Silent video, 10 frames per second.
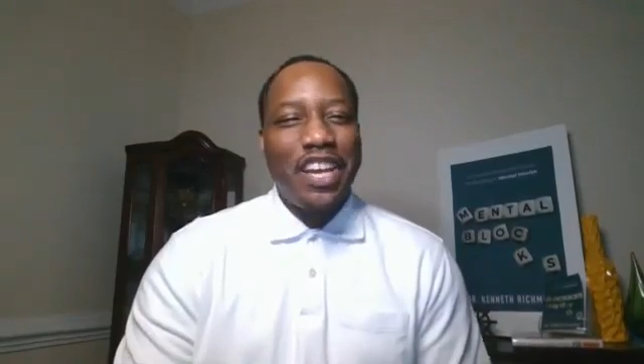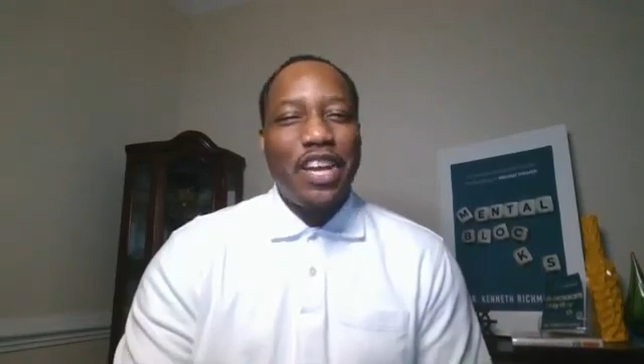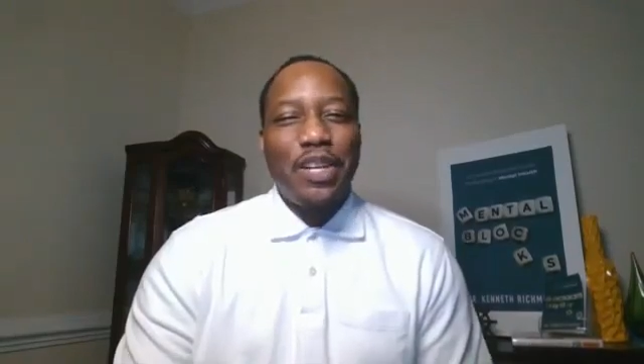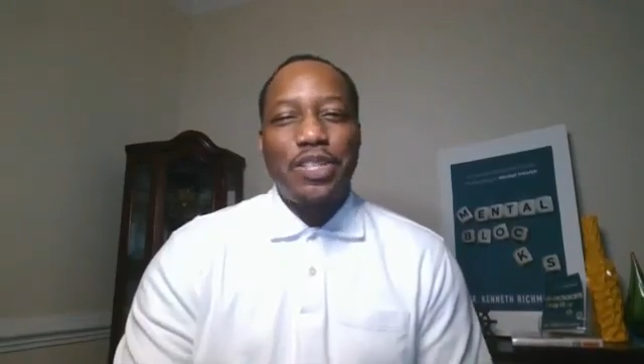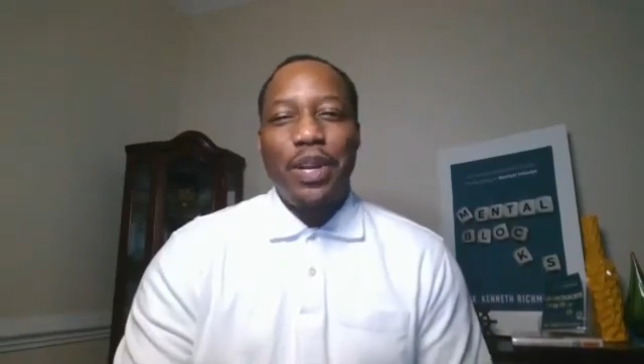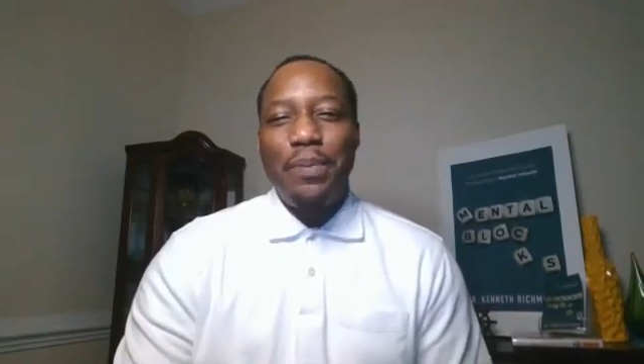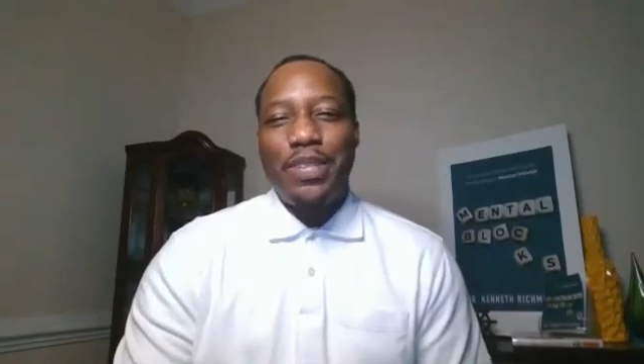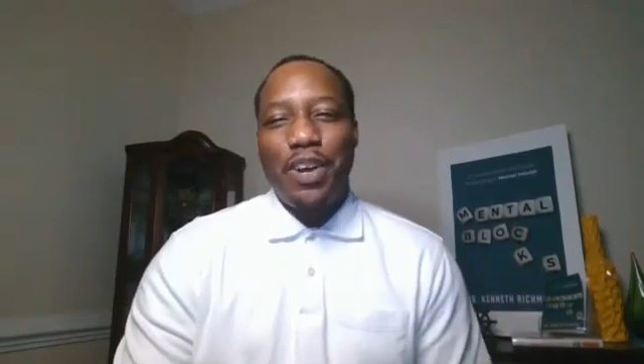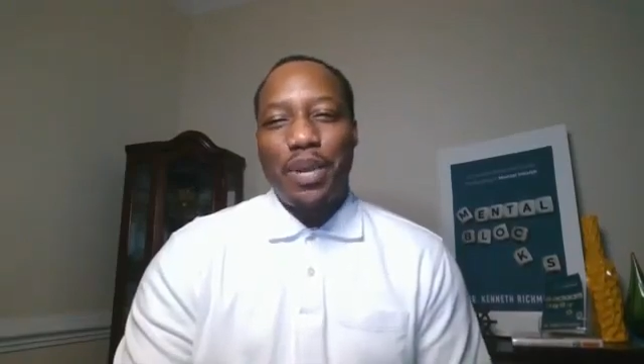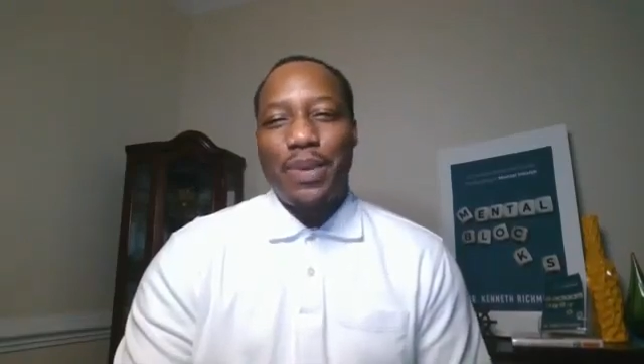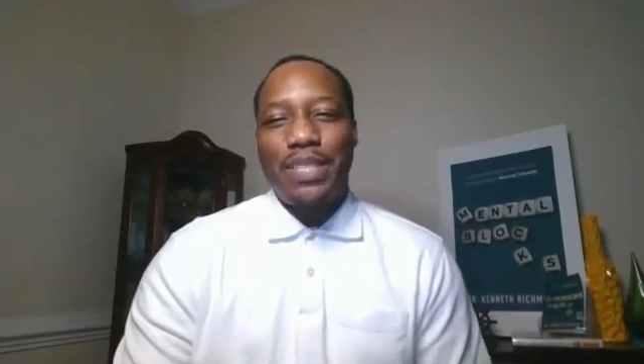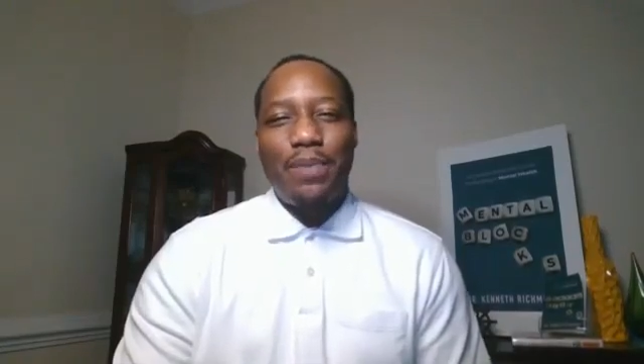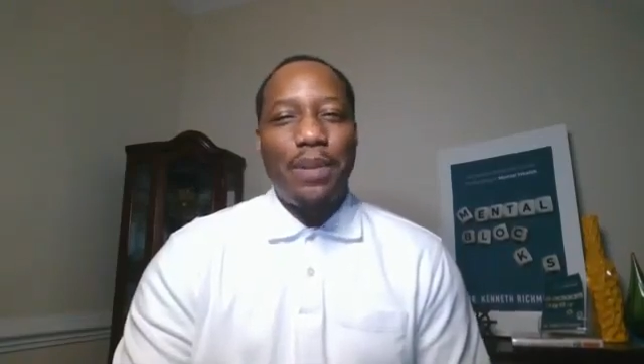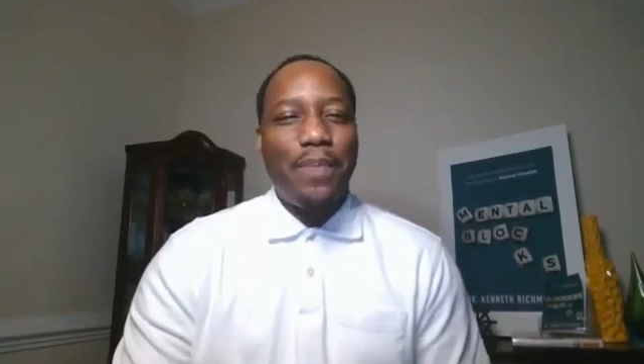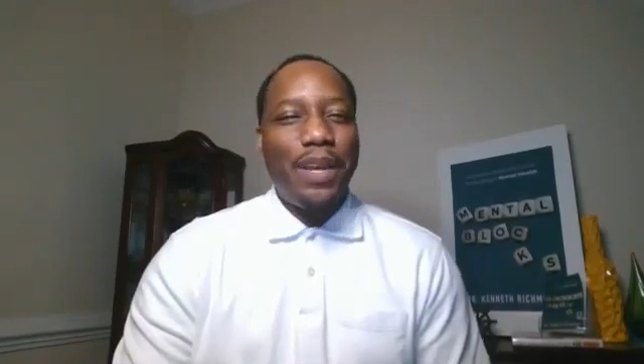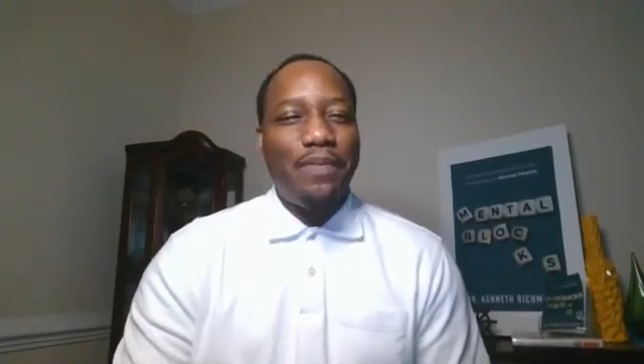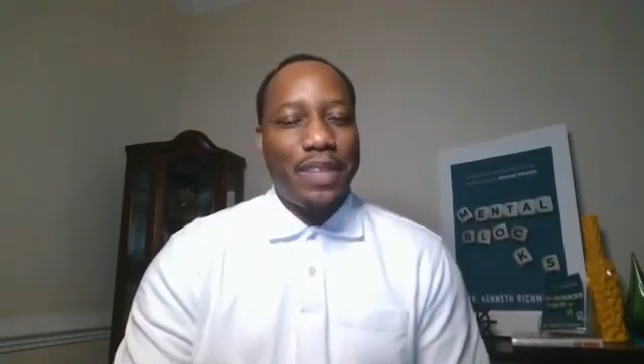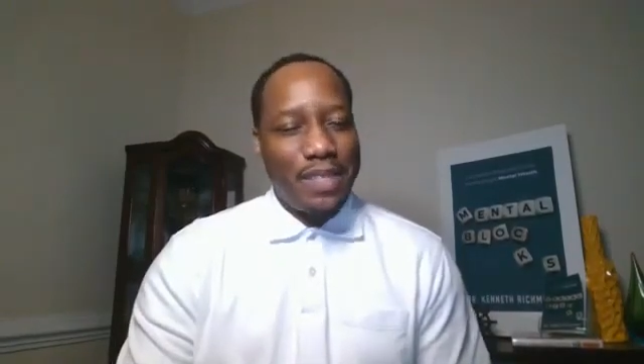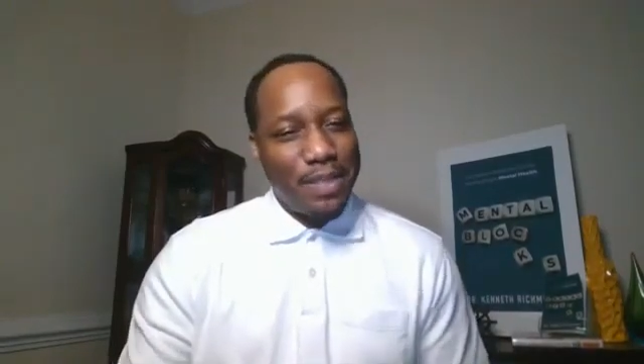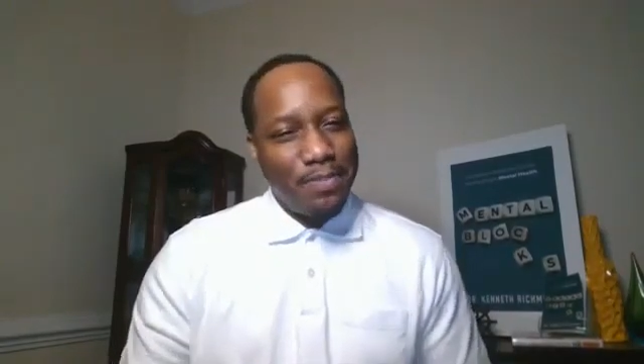So let me talk about some of the
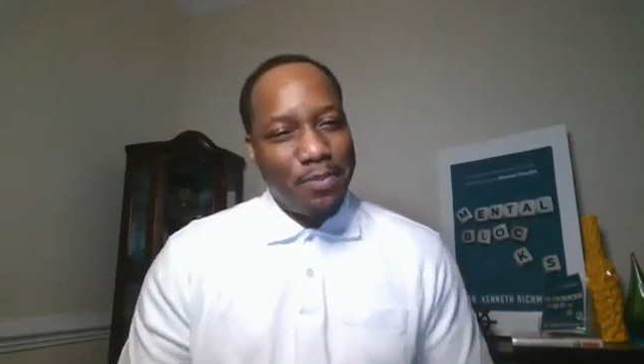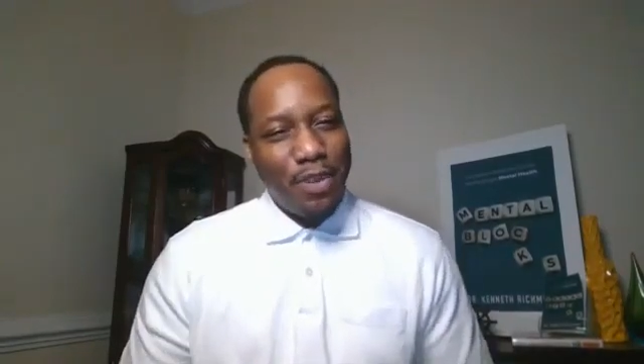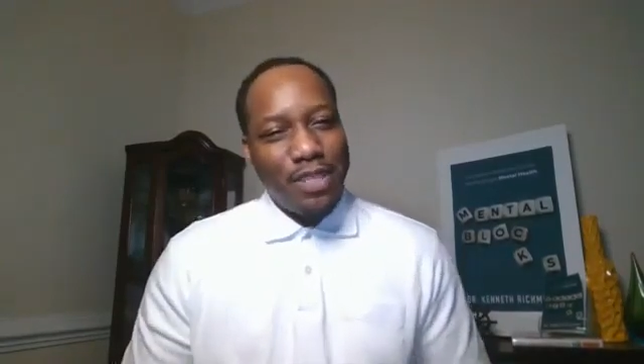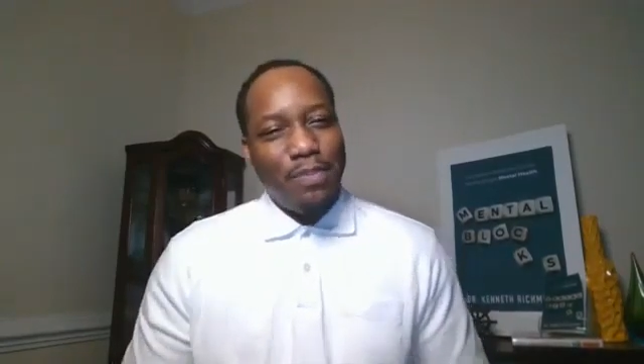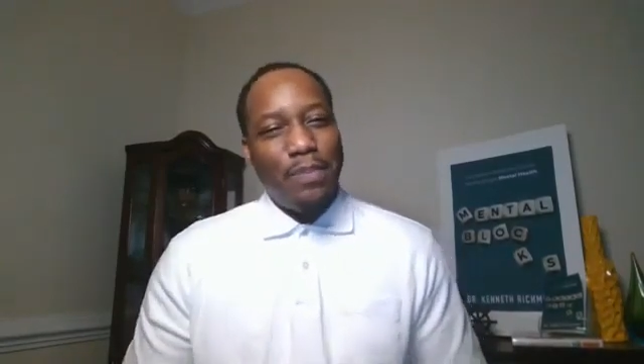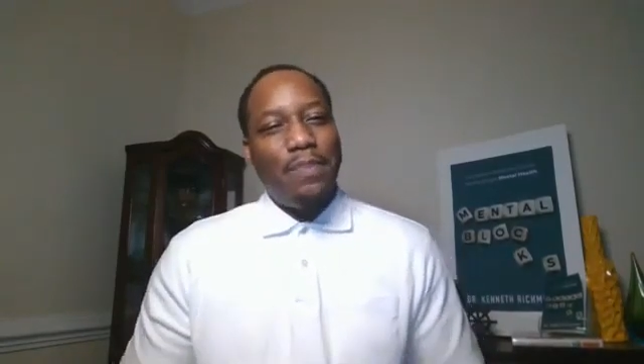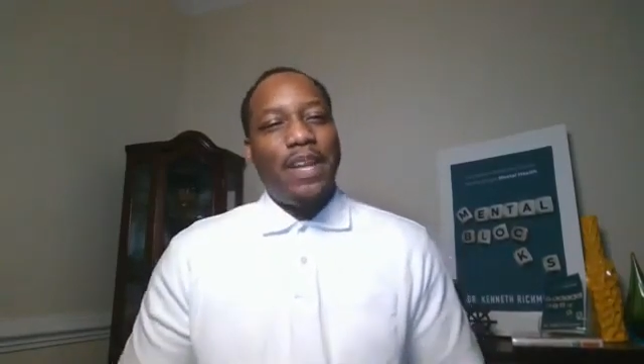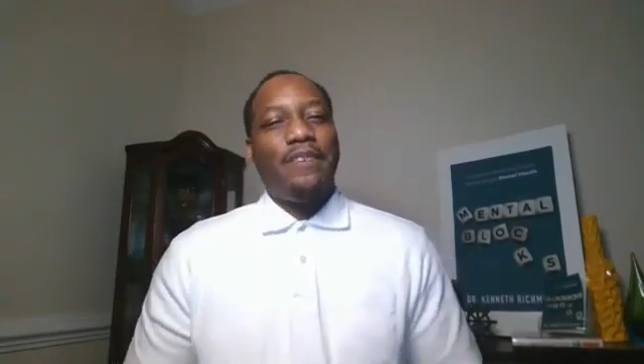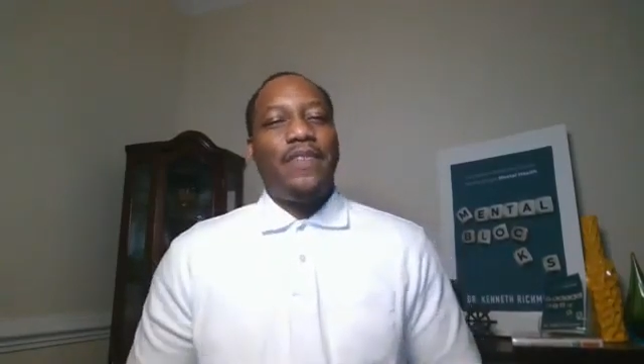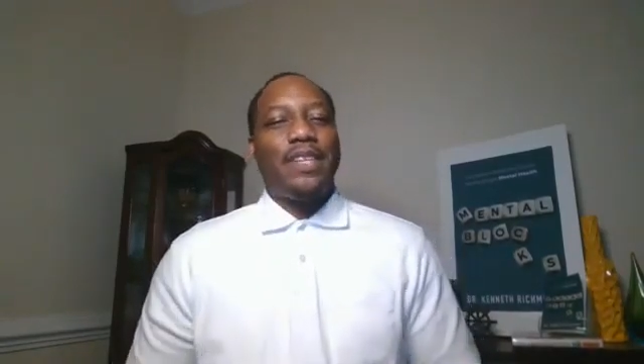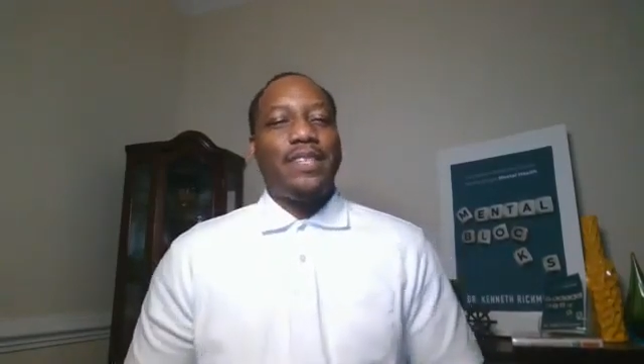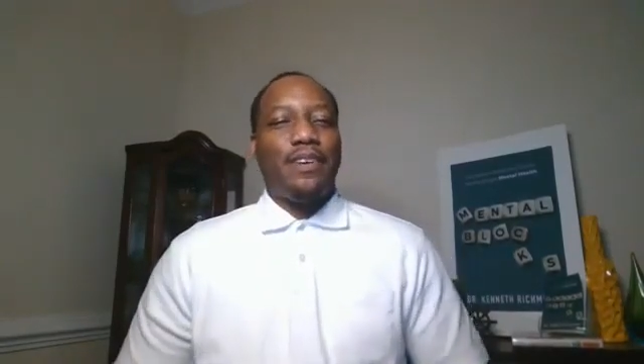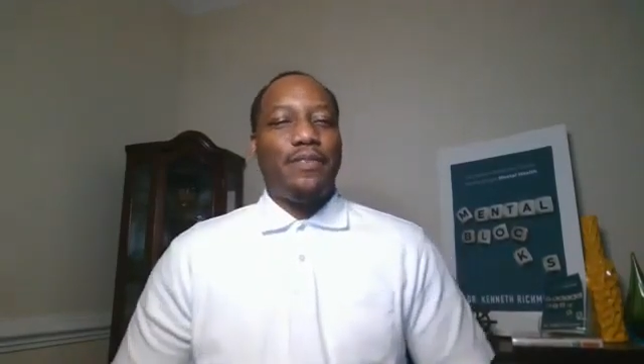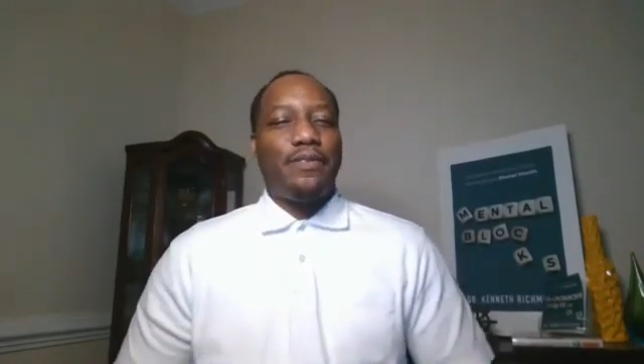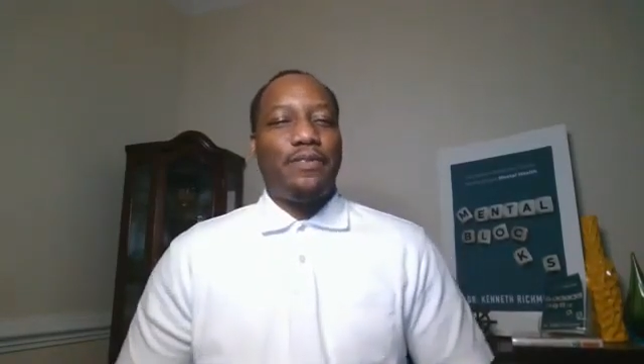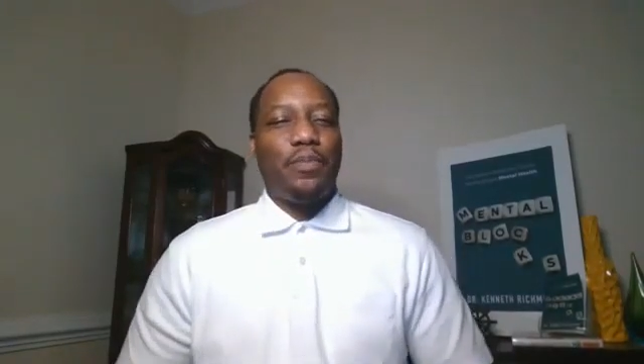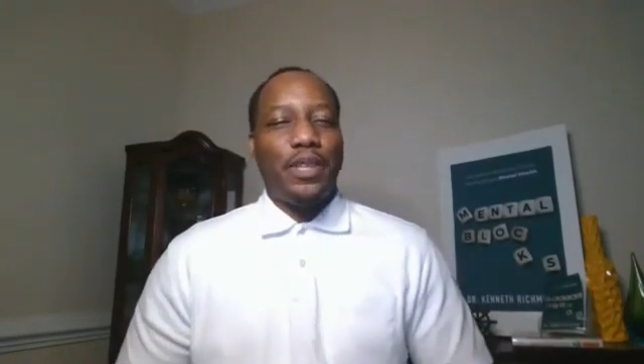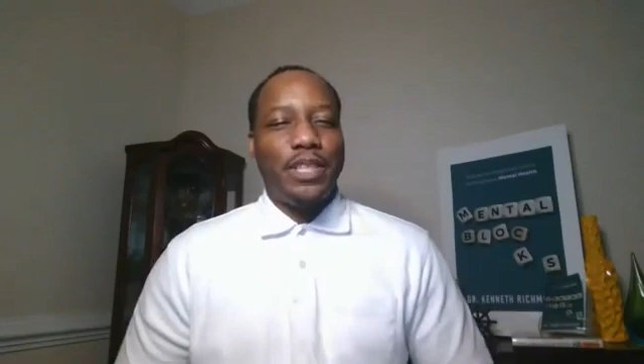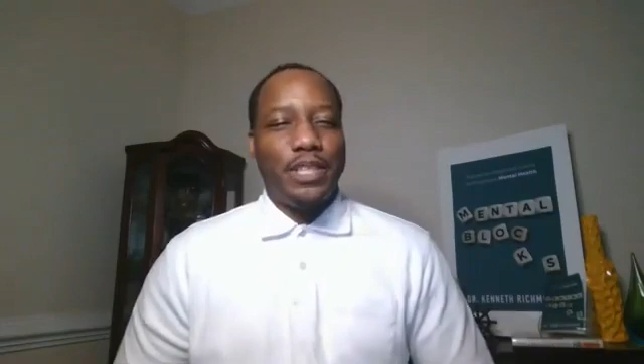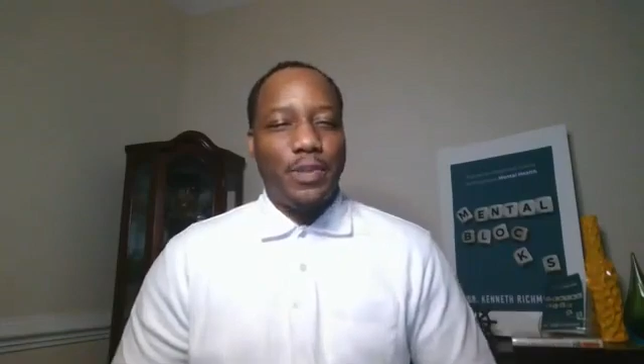benefits. What are some of the benefits of
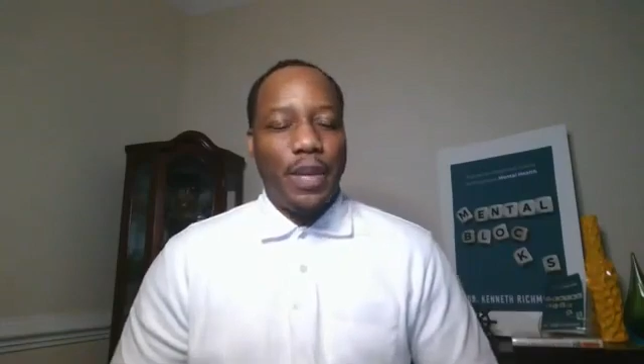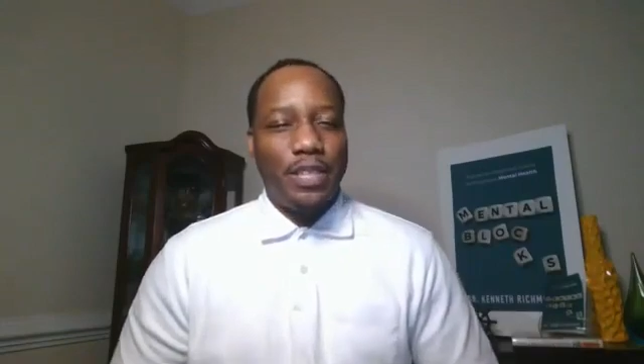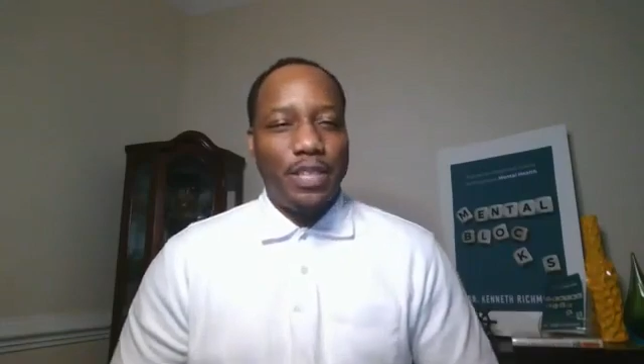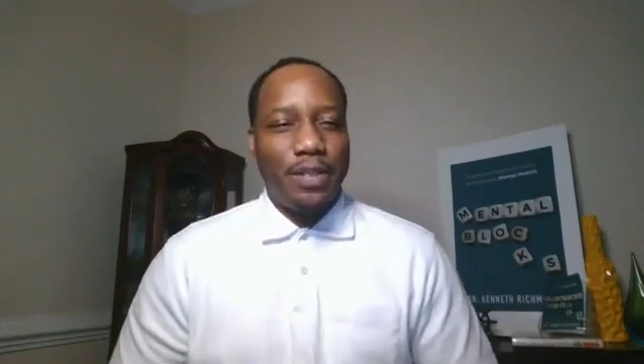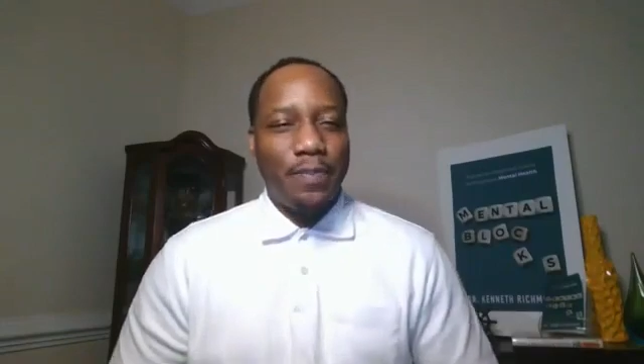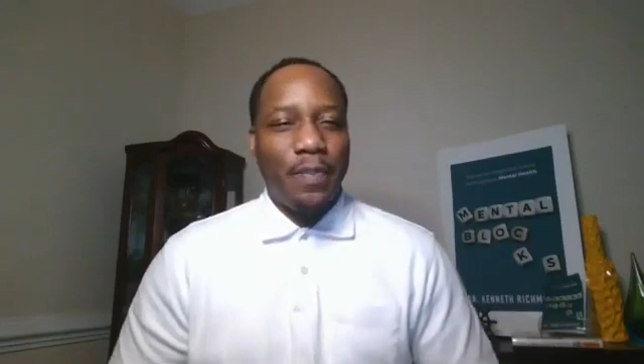participation?